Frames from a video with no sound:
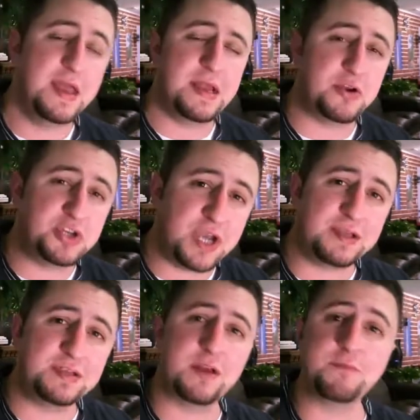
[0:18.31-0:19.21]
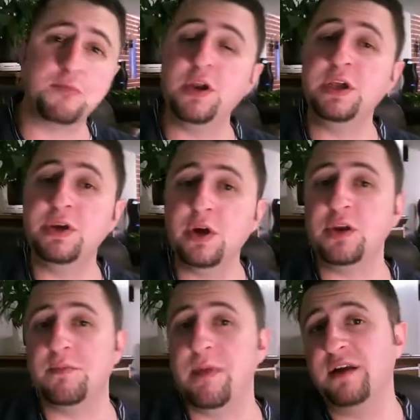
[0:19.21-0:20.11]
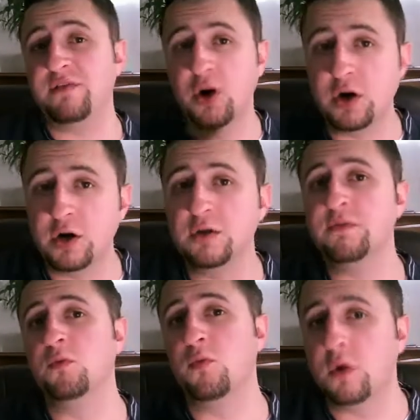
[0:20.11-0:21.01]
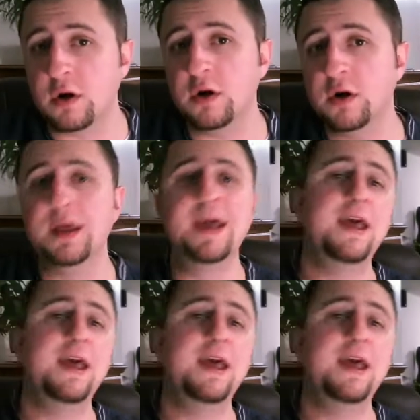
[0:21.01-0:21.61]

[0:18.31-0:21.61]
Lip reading: Now chances are pretty good you might have heard of the word